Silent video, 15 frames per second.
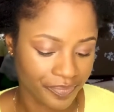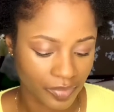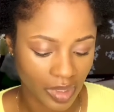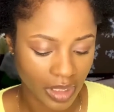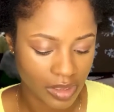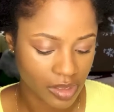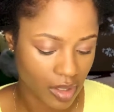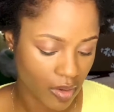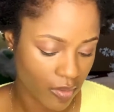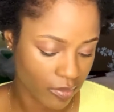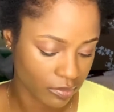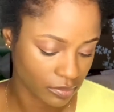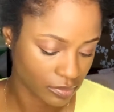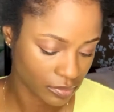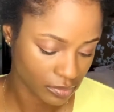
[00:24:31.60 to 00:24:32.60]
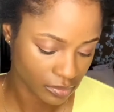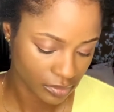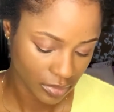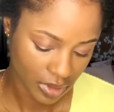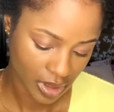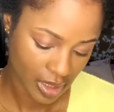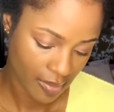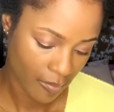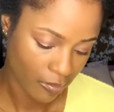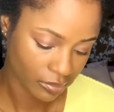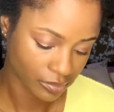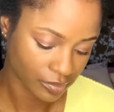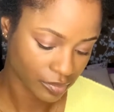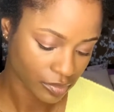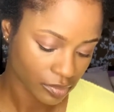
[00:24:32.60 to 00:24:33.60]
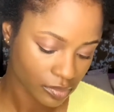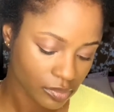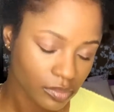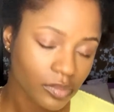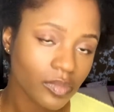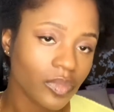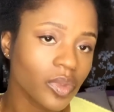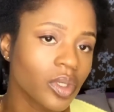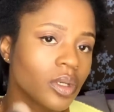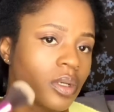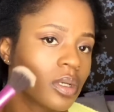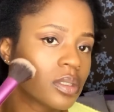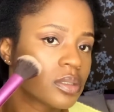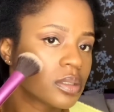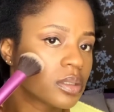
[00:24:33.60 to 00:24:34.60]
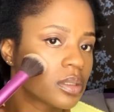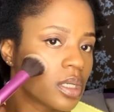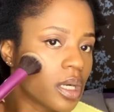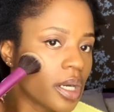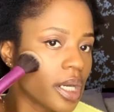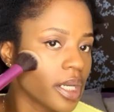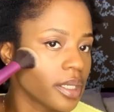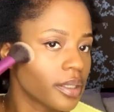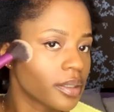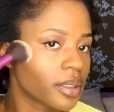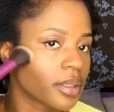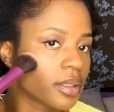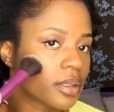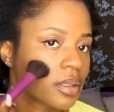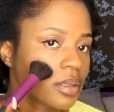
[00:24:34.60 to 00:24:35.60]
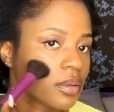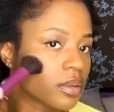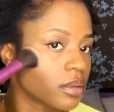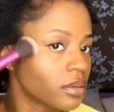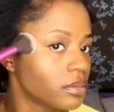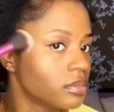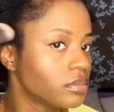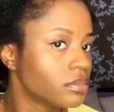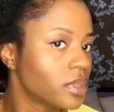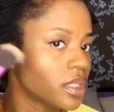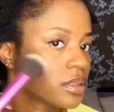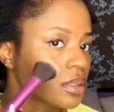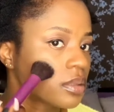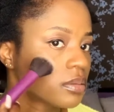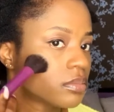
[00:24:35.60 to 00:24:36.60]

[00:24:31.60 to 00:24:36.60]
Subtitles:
so yeah, so I can cook, that's all.